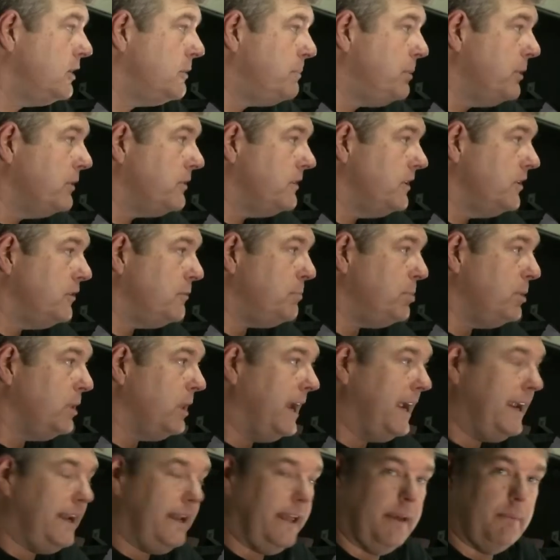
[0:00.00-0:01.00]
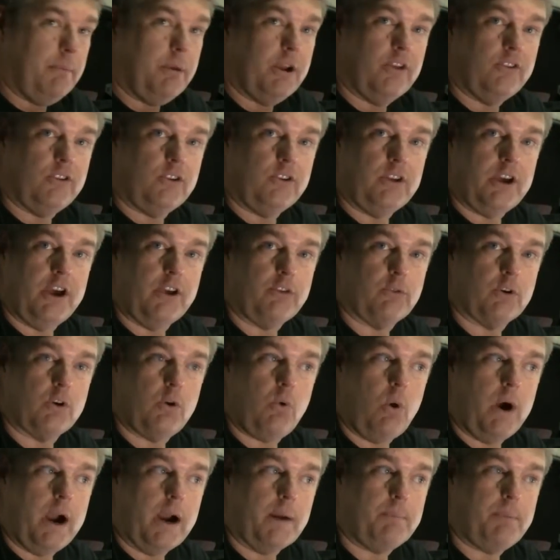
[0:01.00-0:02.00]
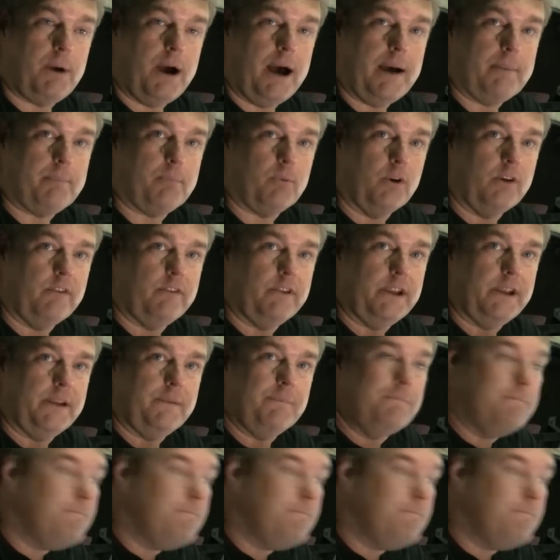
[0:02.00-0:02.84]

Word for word: to put this plate in because it does require pop riveting.